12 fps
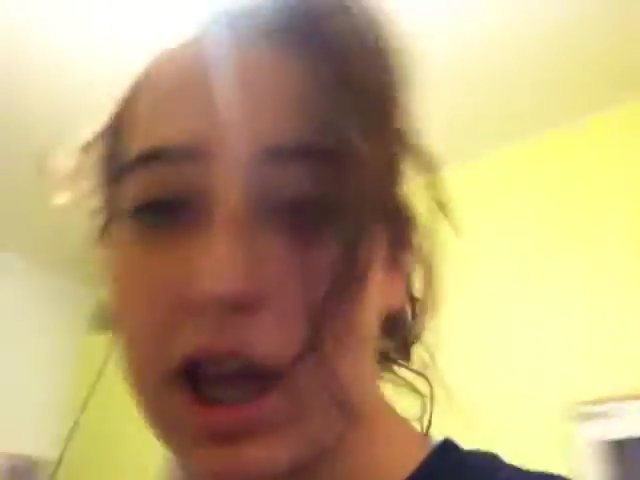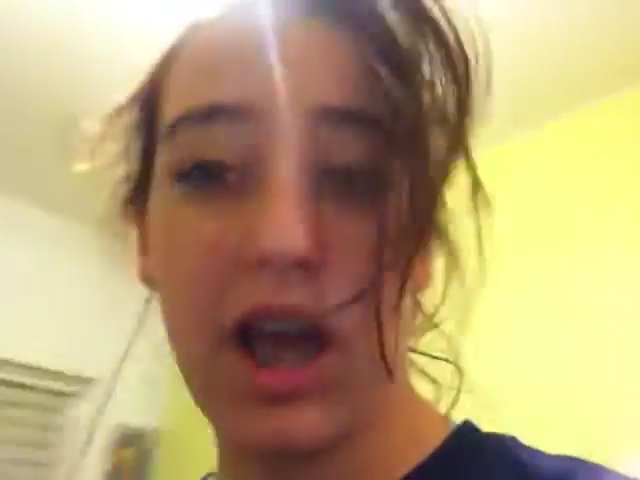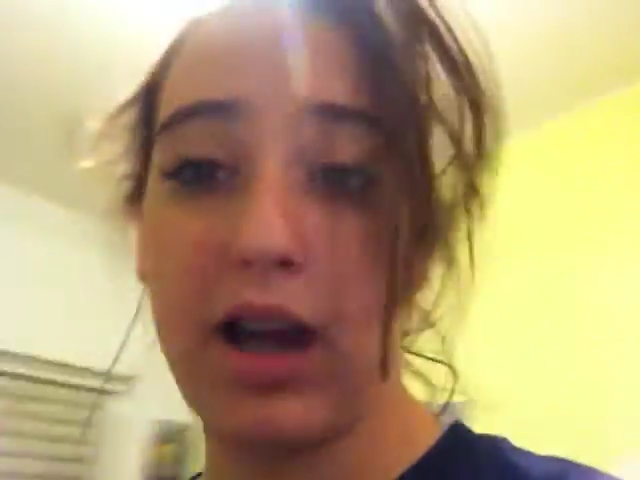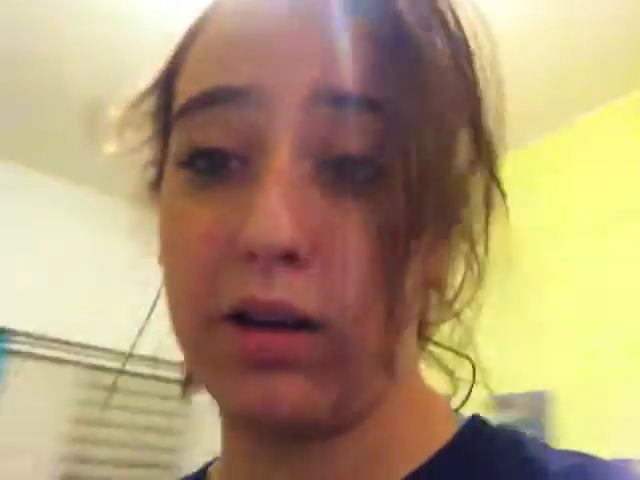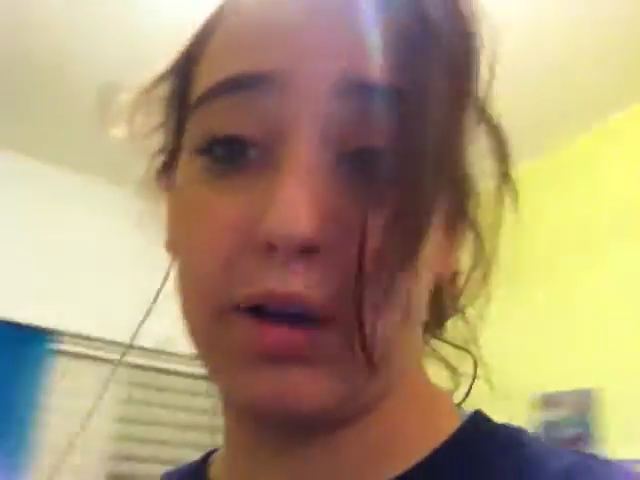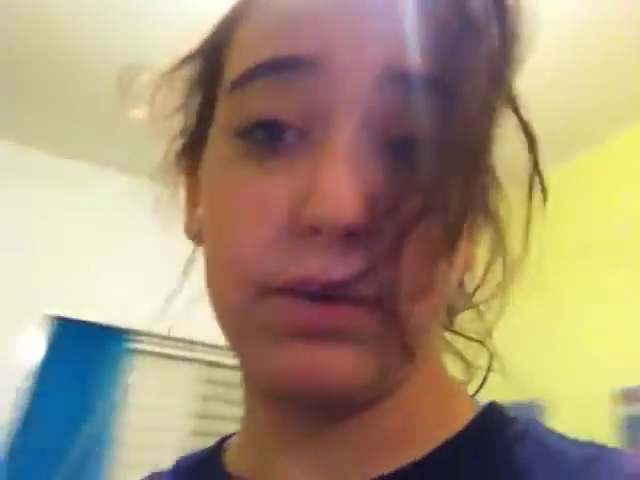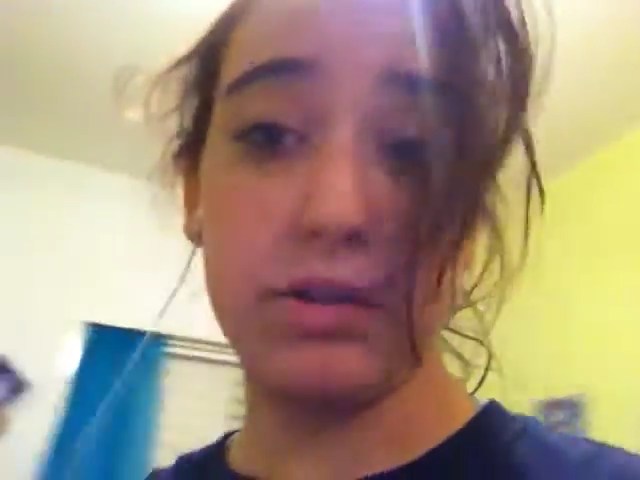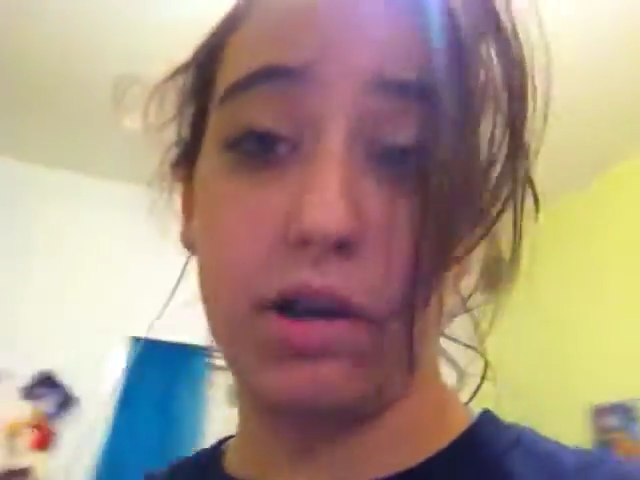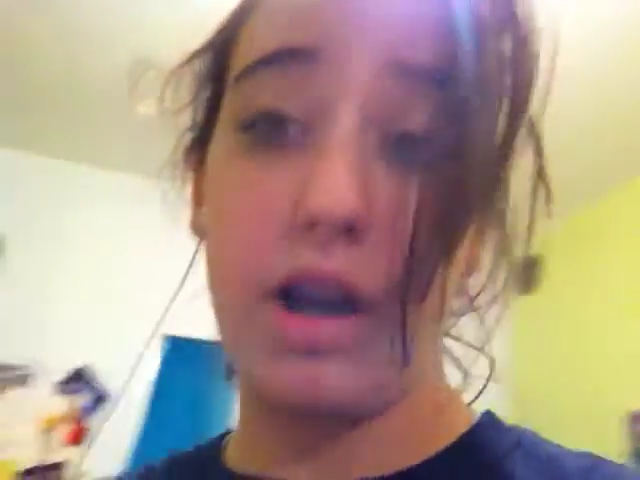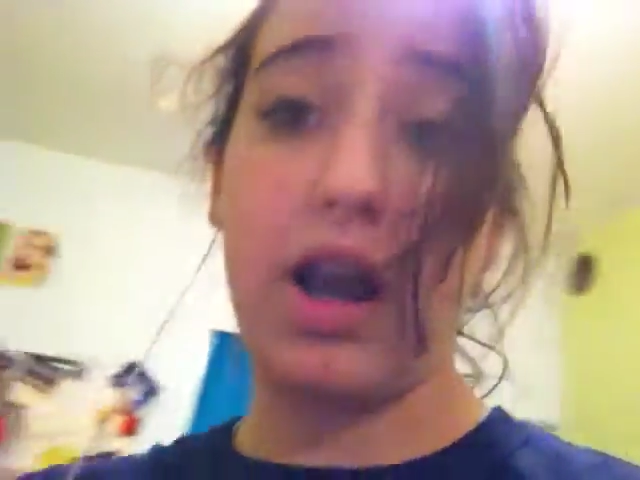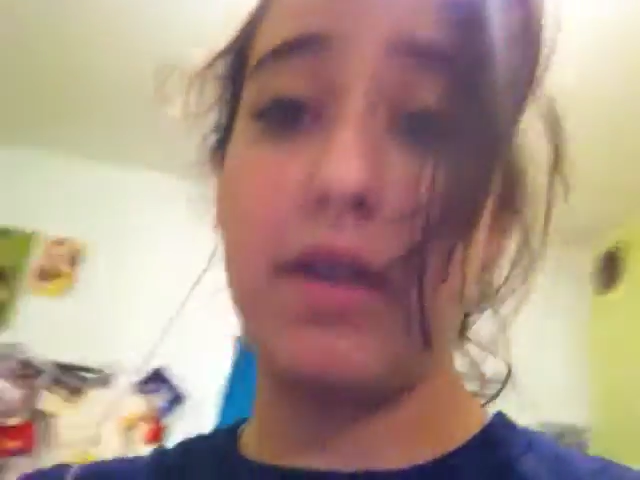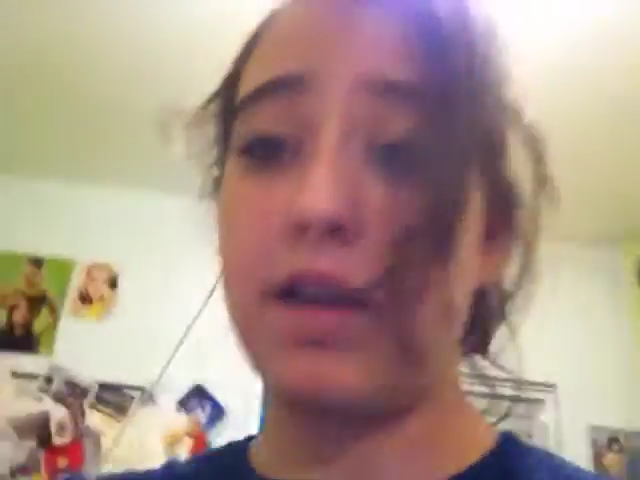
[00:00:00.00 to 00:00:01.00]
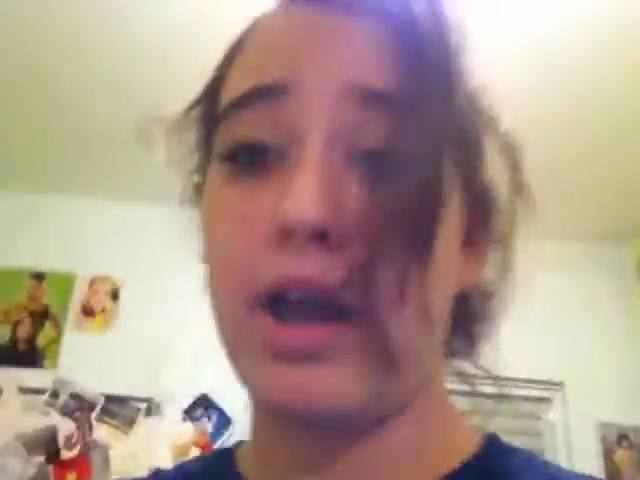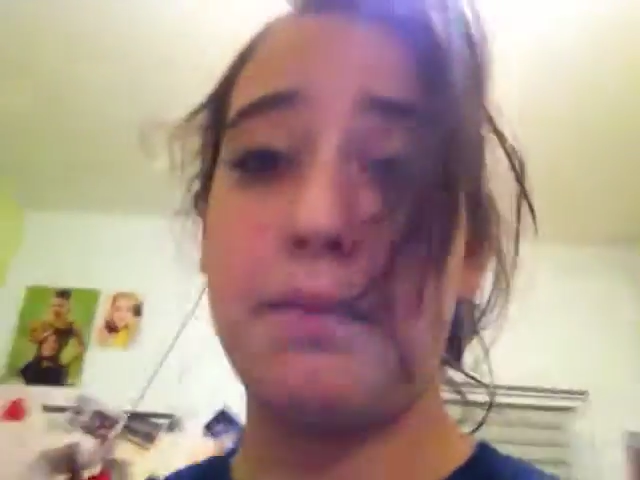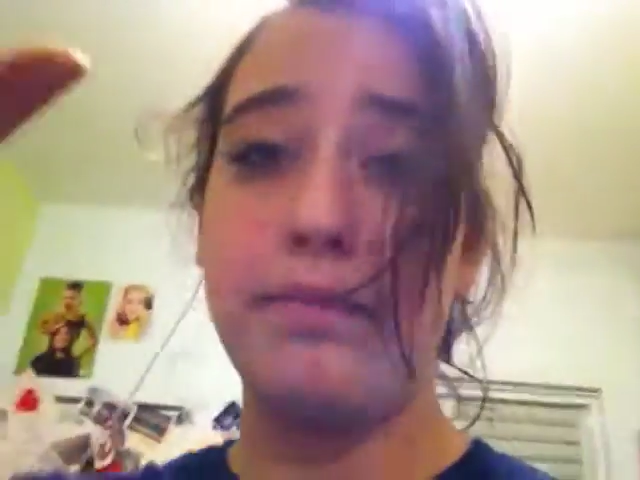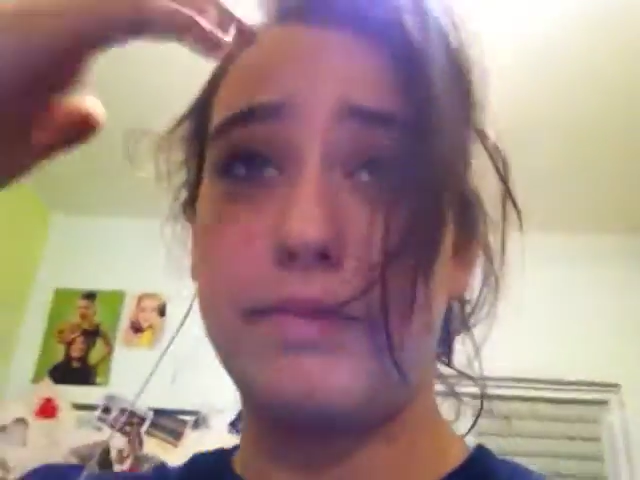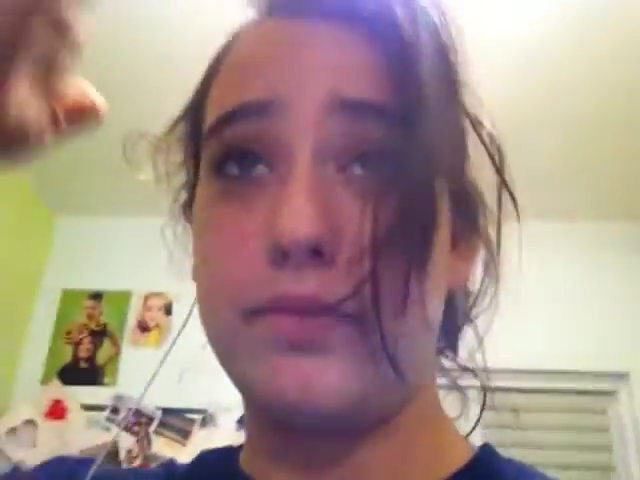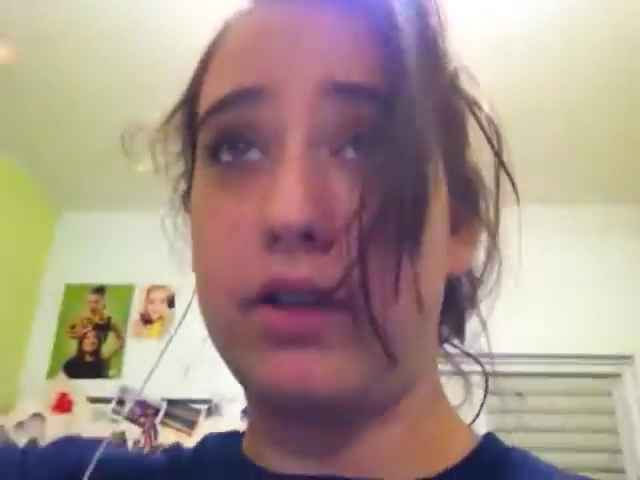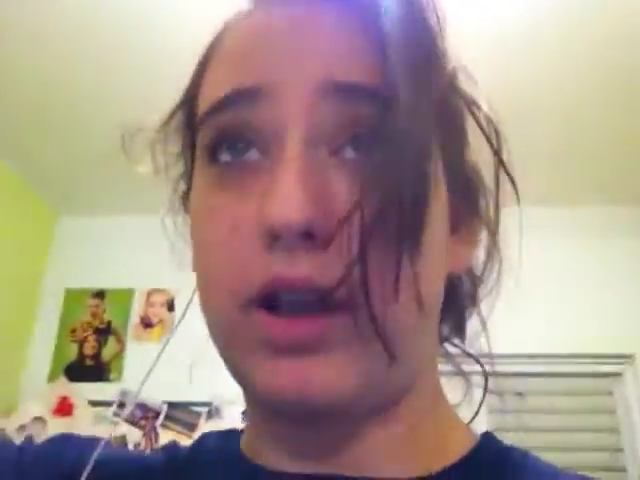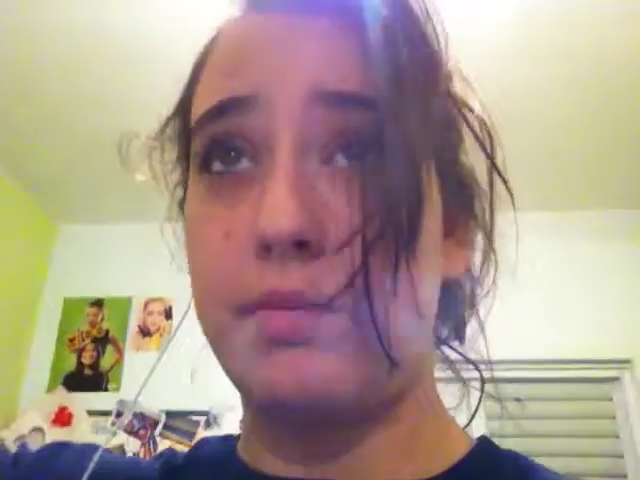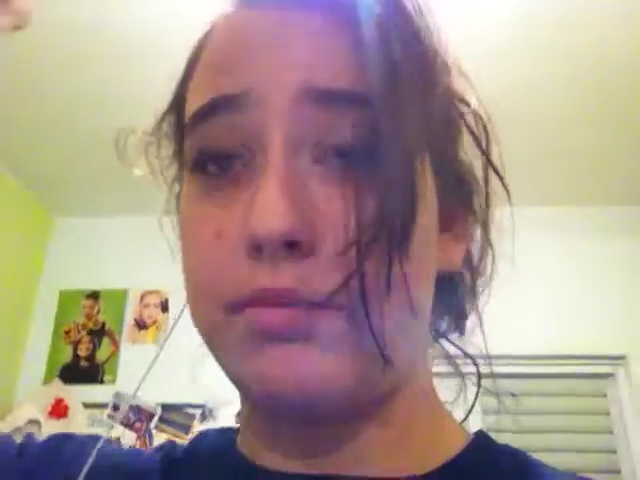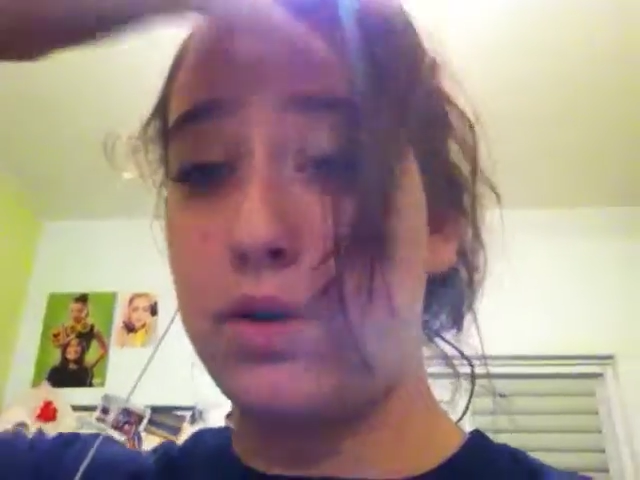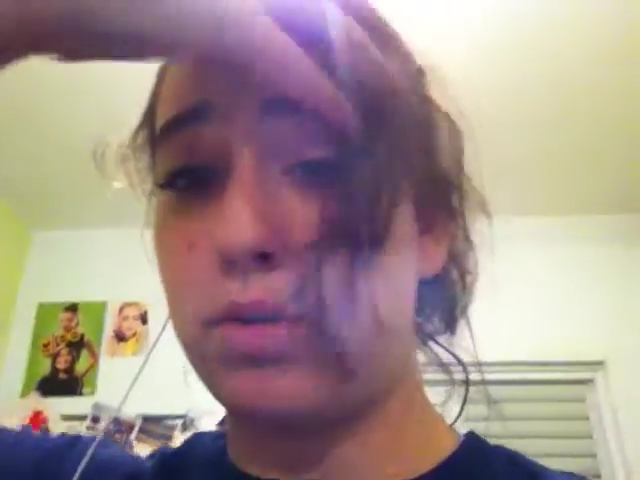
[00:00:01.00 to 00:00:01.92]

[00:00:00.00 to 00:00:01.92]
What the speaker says: I don't know what's wrong. I'm